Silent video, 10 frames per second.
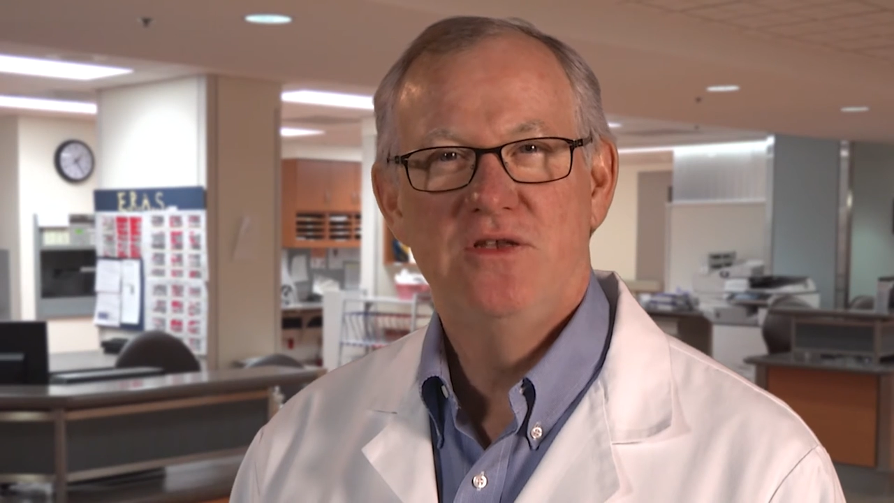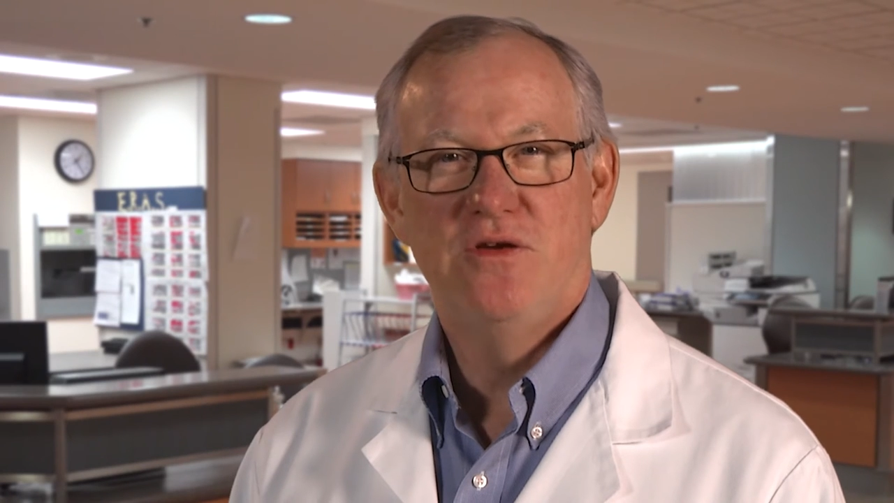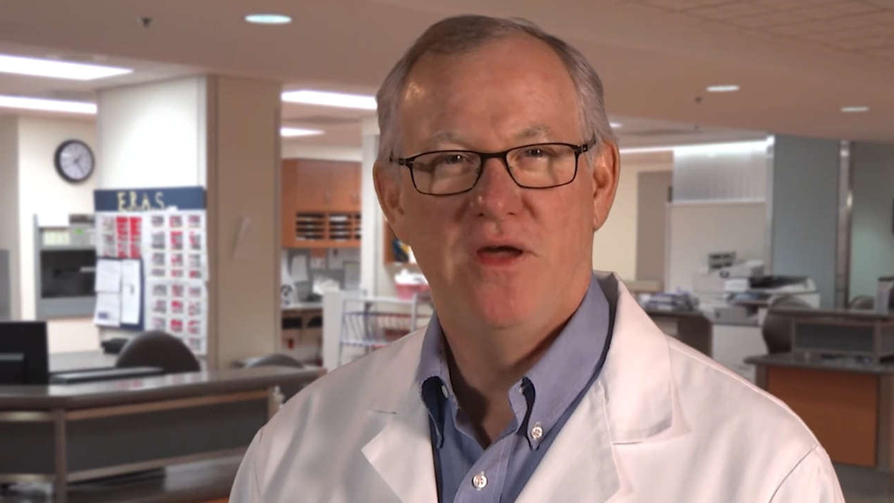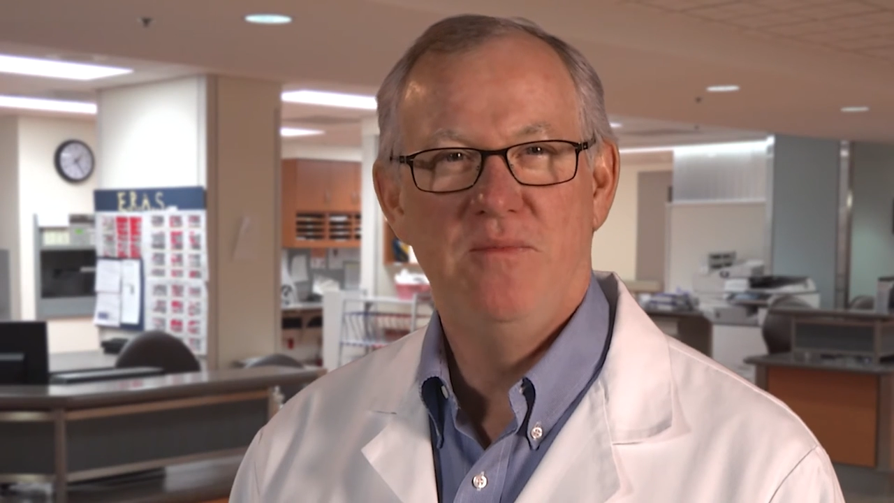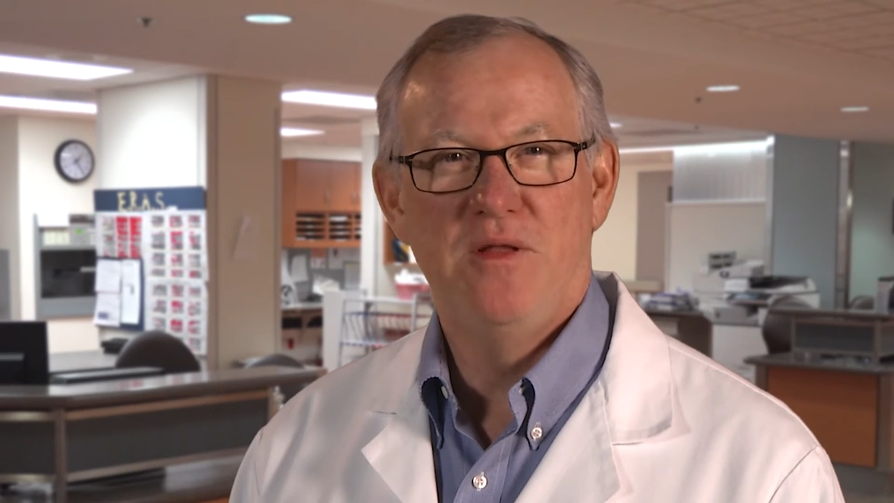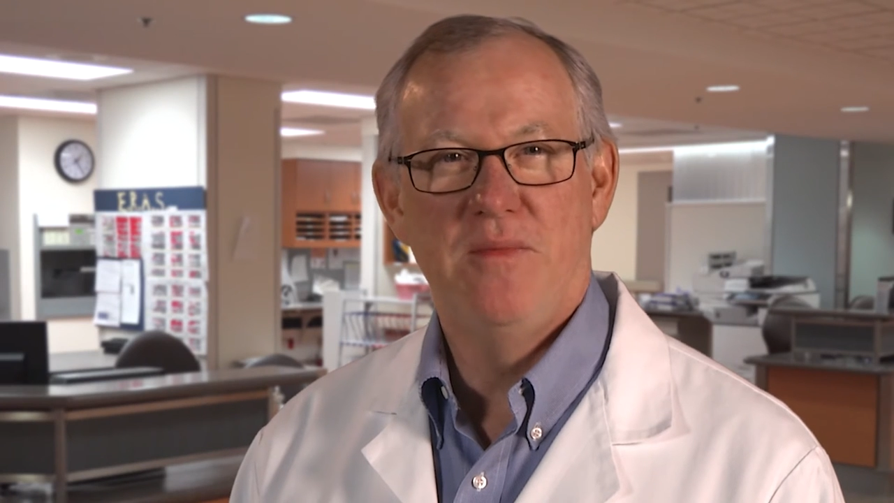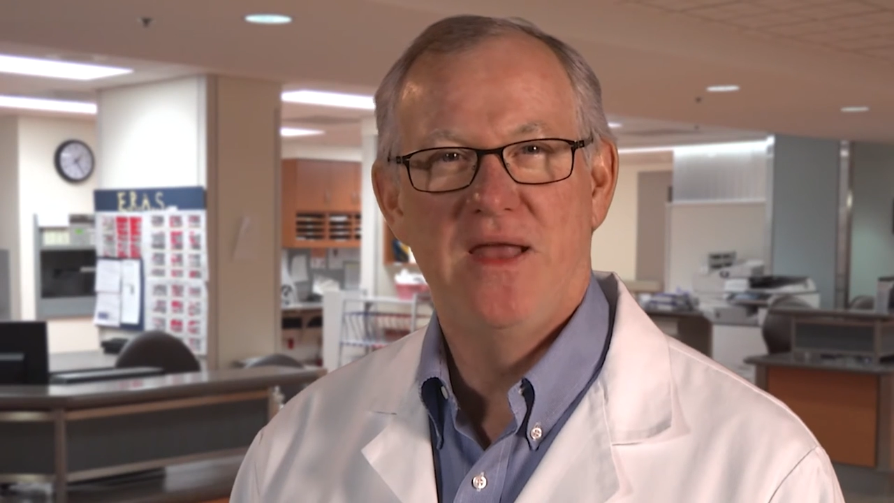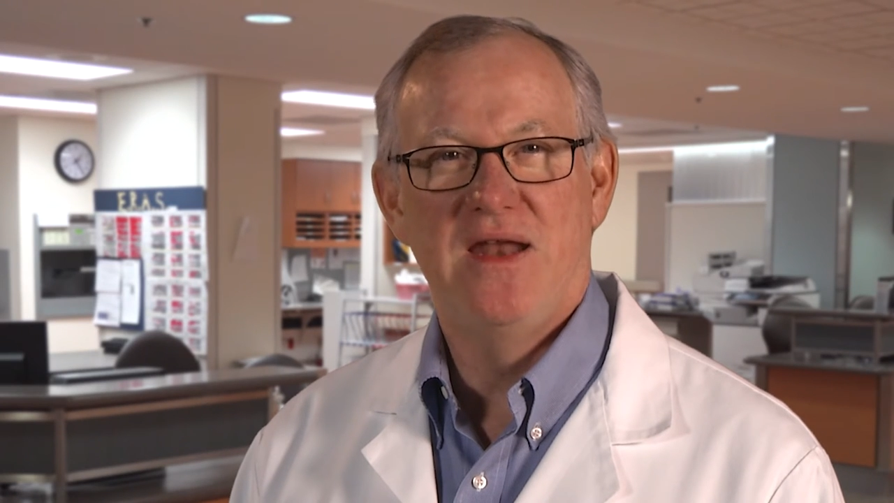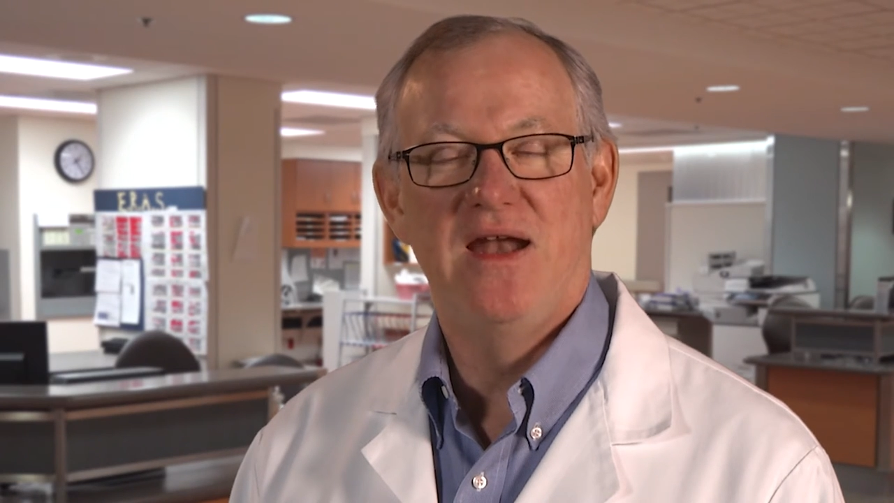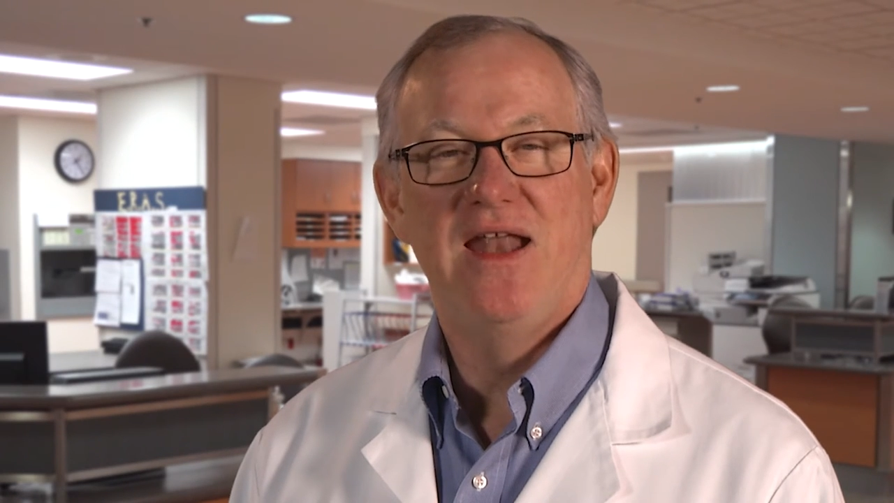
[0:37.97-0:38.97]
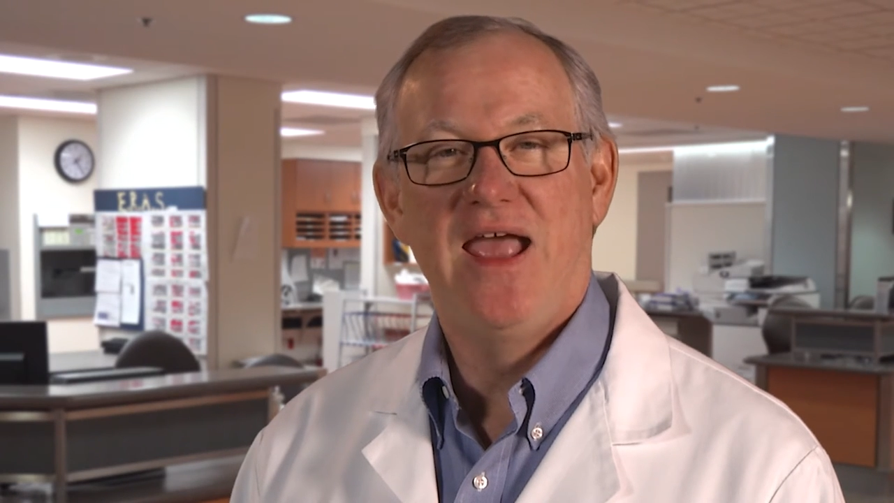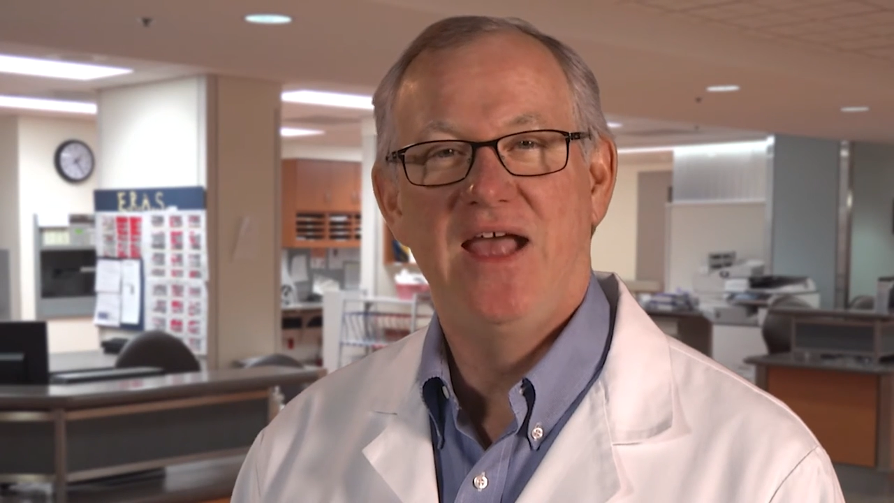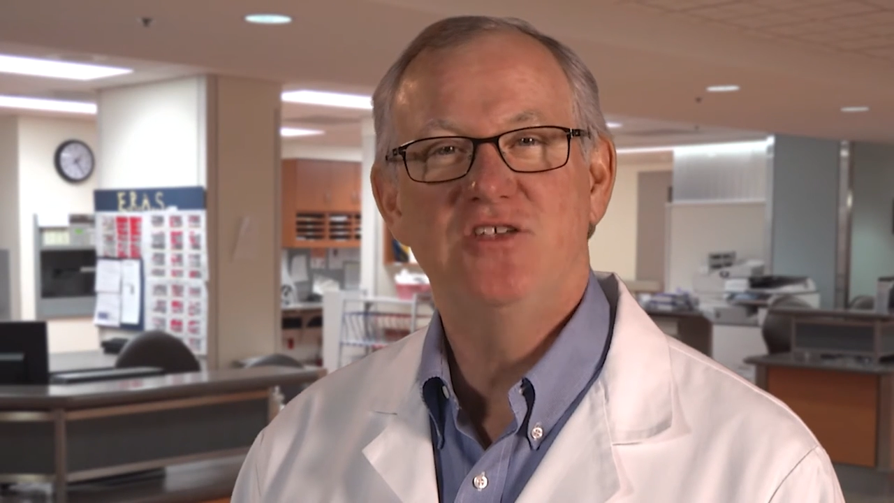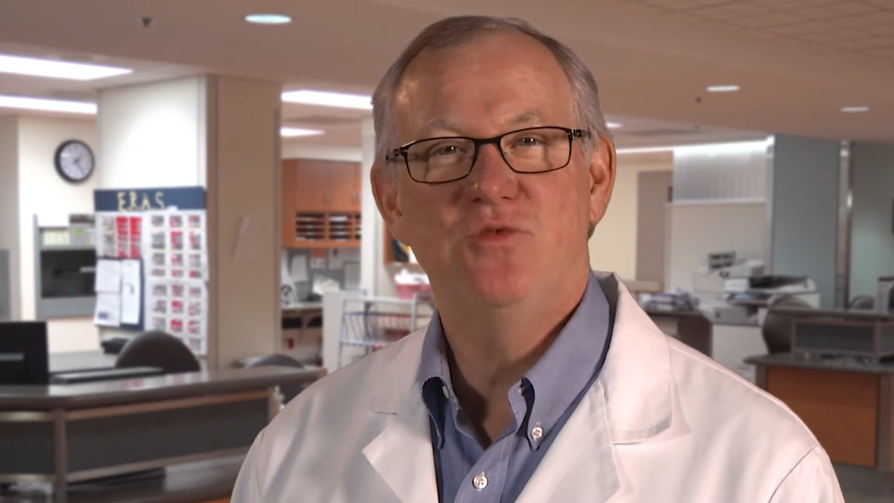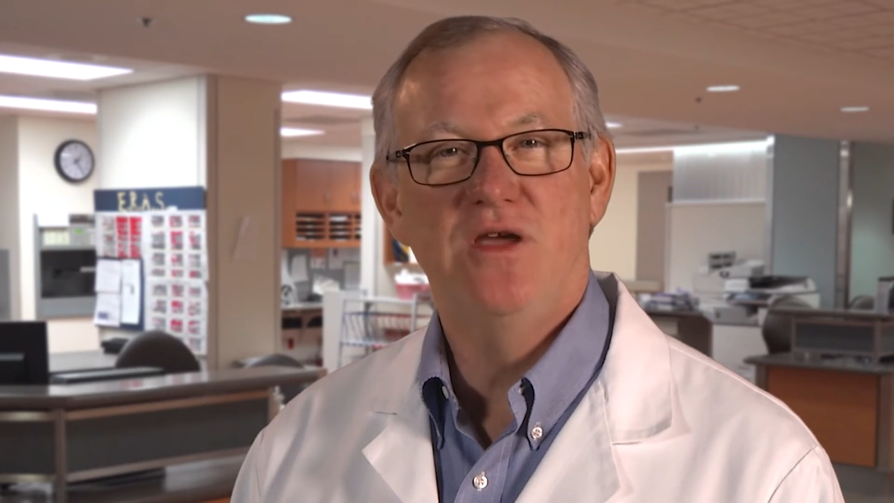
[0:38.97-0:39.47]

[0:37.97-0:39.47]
to implement an enhanced